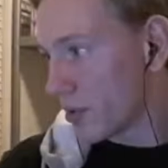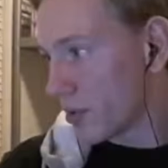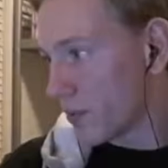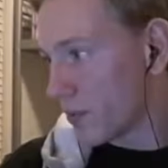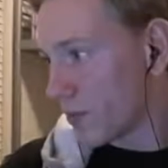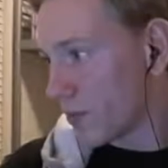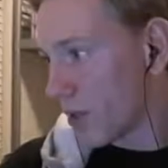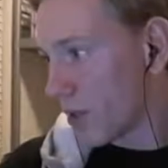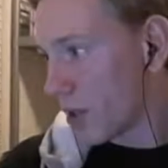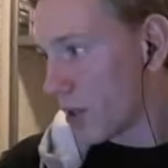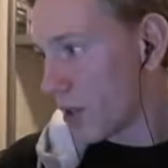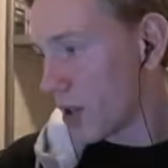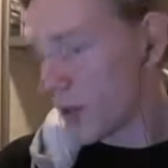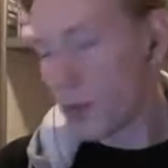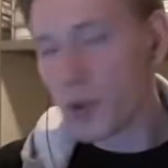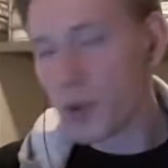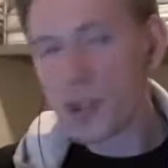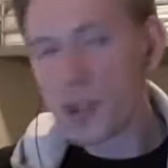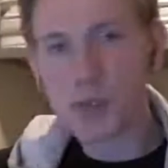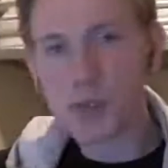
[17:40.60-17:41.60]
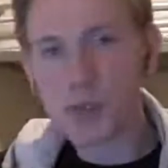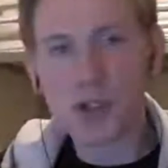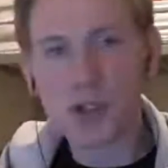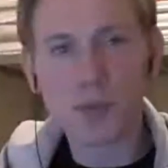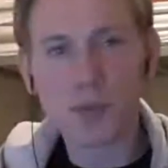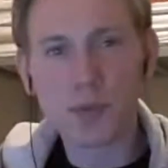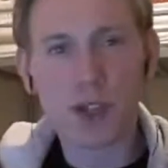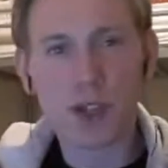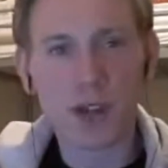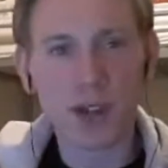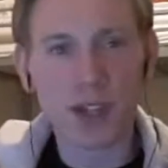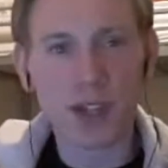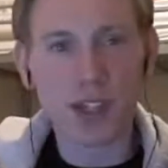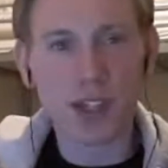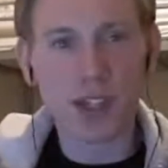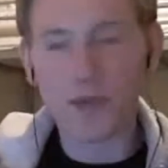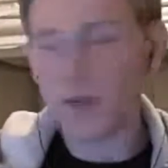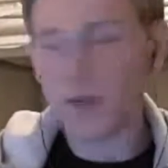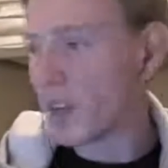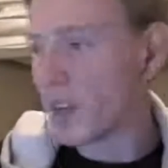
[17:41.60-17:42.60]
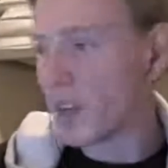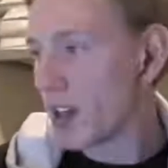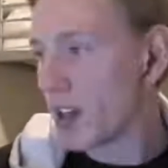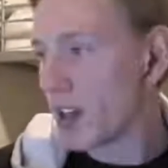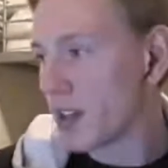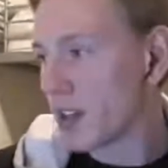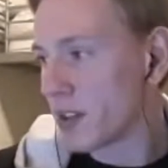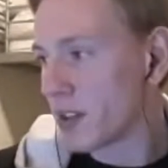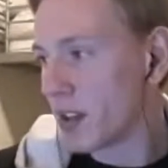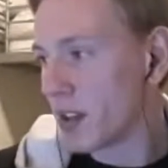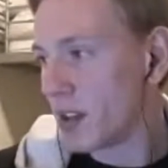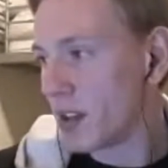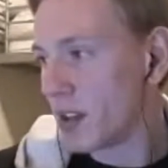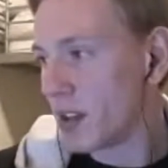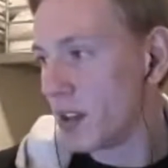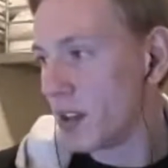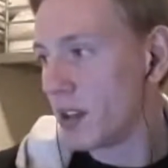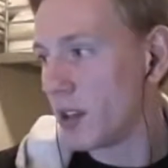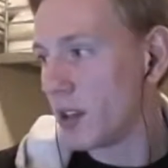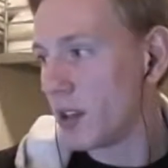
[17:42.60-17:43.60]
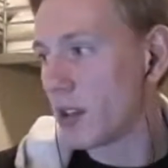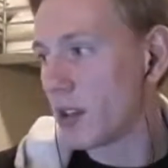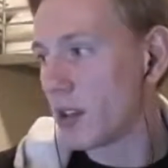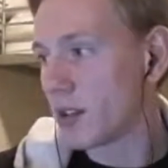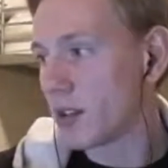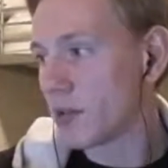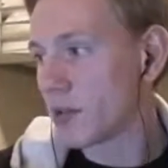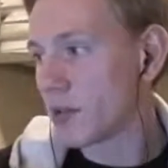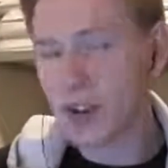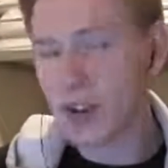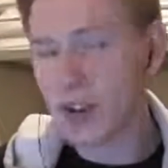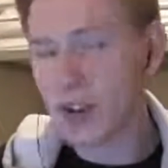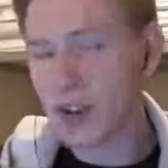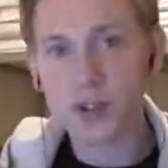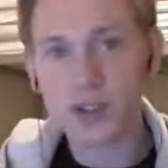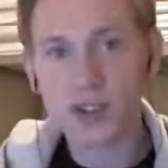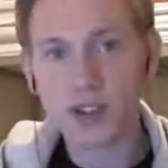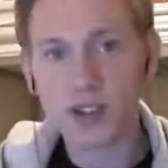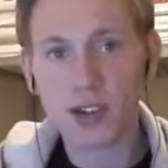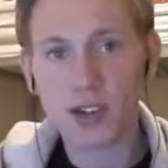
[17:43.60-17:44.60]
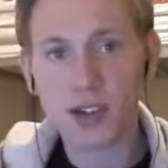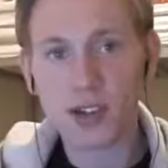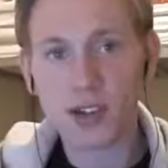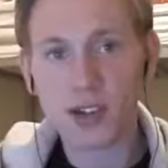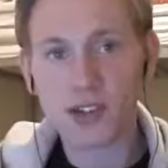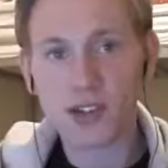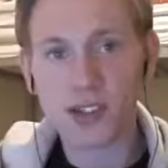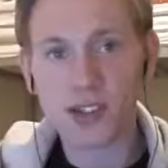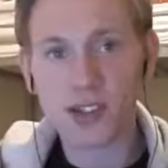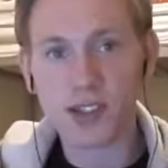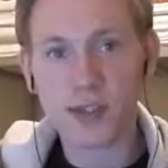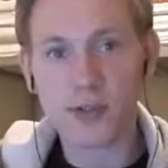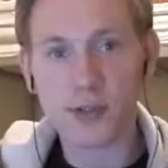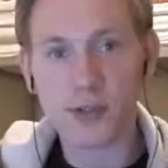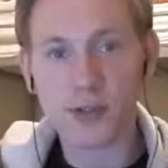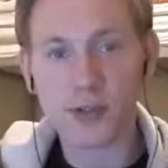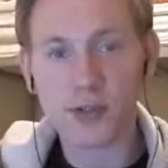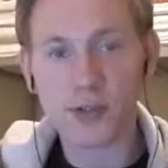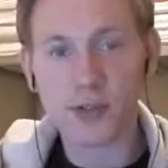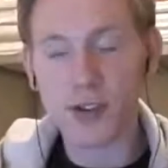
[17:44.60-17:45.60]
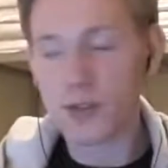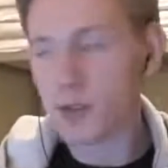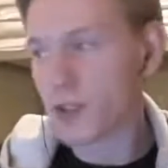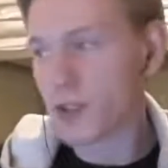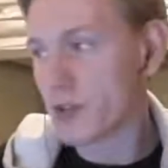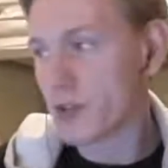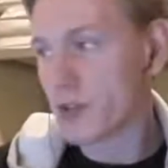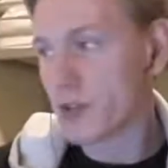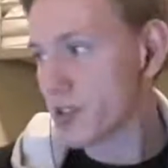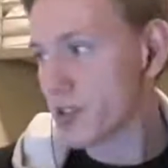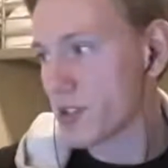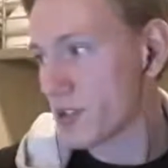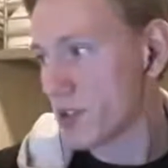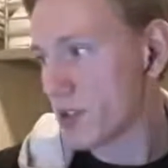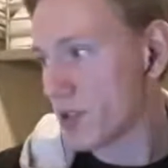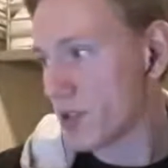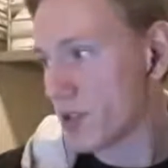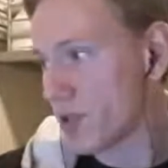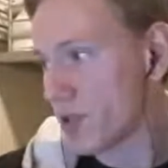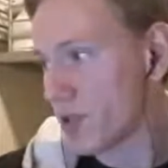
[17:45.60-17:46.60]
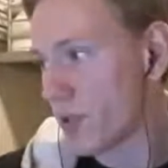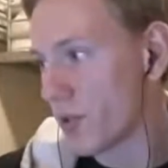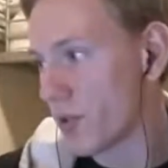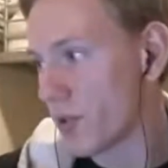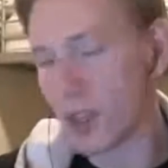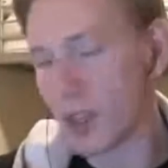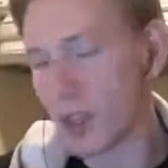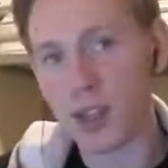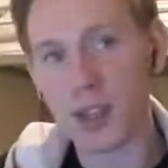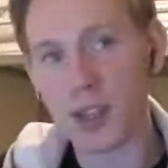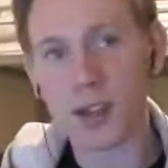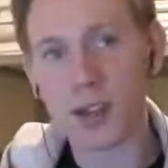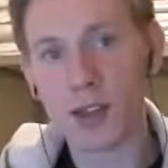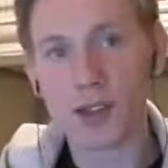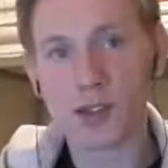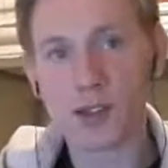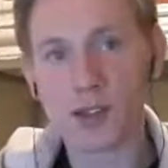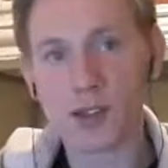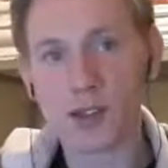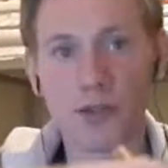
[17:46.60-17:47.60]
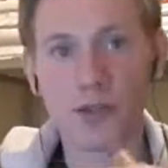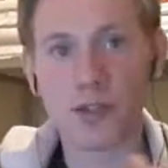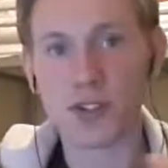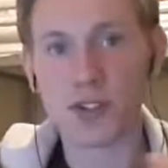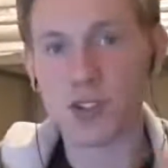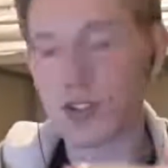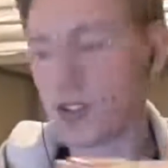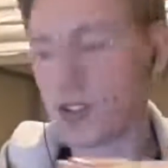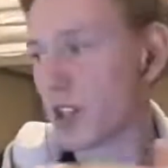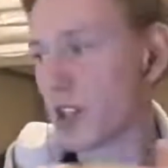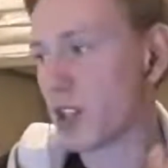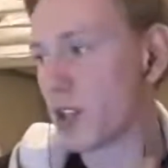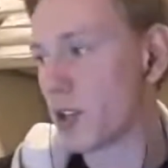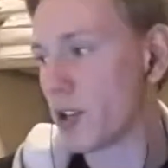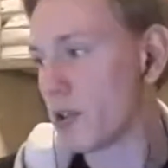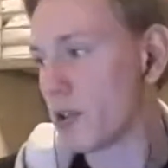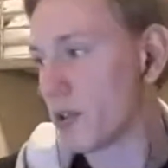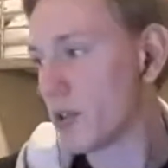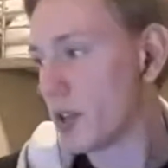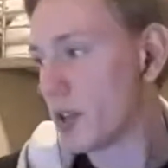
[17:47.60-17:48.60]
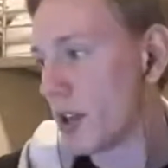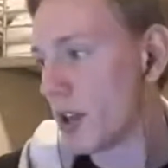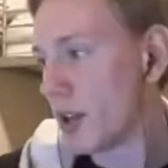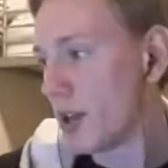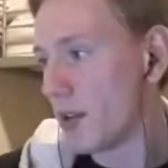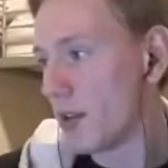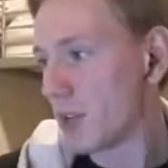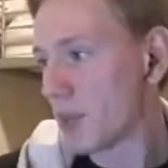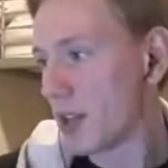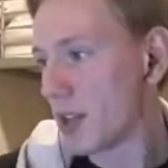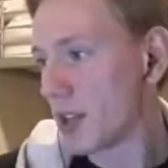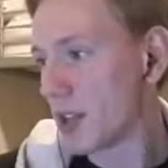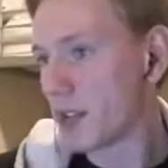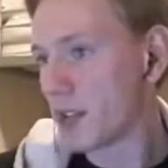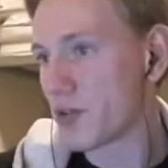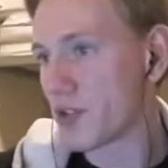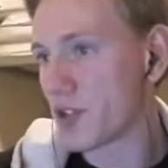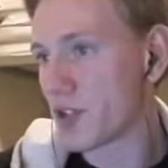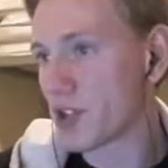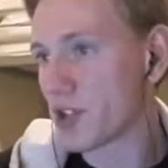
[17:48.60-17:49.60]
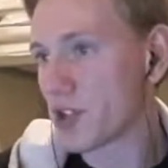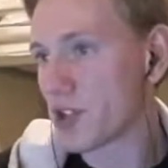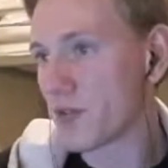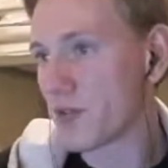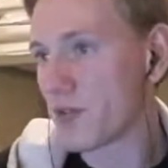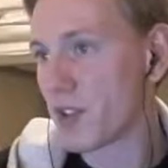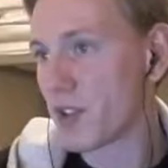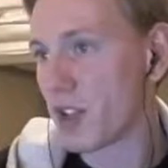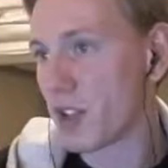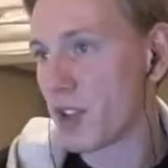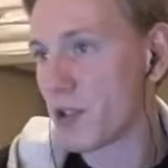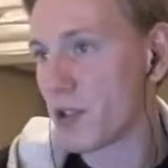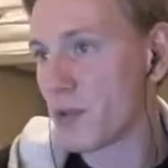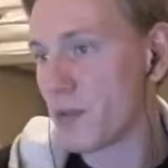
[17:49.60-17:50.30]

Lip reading: are we supposed to be doing this via the ground, the sea level ground, or is it just doing the surface? Because I know in the introduction video,